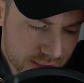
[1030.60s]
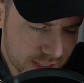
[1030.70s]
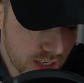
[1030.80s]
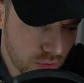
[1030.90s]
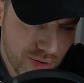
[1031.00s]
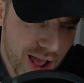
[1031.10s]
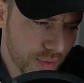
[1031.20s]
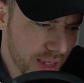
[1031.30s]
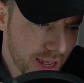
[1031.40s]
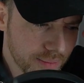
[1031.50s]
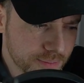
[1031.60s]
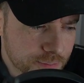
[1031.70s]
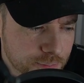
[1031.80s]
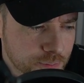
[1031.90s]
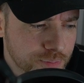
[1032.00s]
to get around
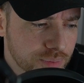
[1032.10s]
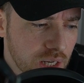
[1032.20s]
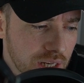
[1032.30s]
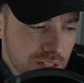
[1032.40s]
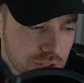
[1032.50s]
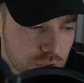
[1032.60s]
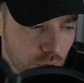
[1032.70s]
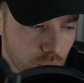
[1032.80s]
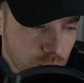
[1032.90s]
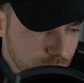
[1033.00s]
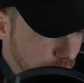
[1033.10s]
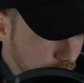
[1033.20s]
that. So,